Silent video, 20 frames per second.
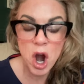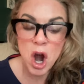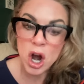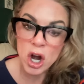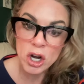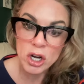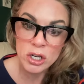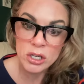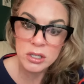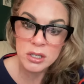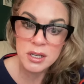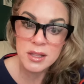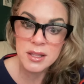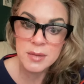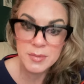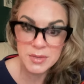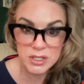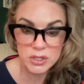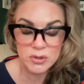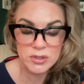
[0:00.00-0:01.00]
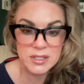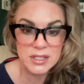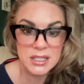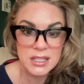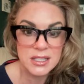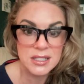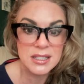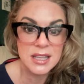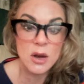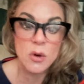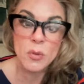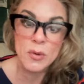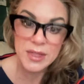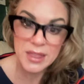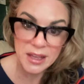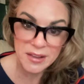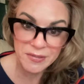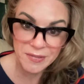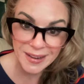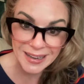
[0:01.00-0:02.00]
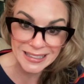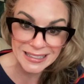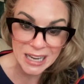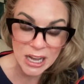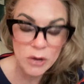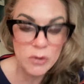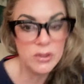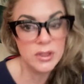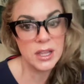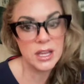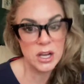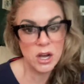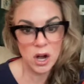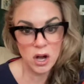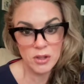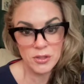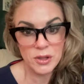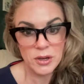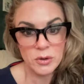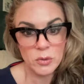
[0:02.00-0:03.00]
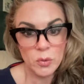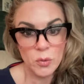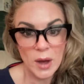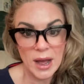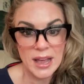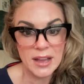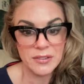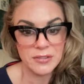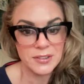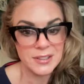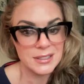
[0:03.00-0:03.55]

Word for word: are the mistresses that when they find out, they call the wife.